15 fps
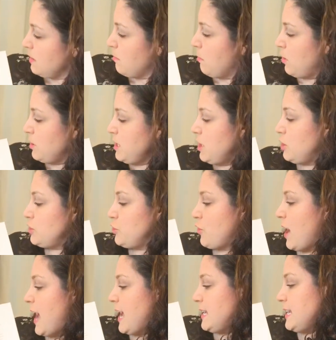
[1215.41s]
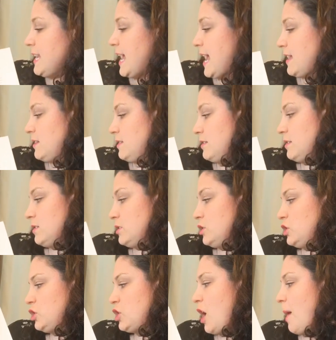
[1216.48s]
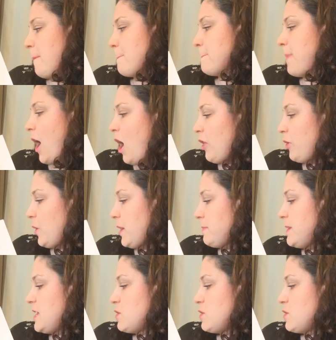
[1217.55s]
Munir tried again. "Stop bothering me,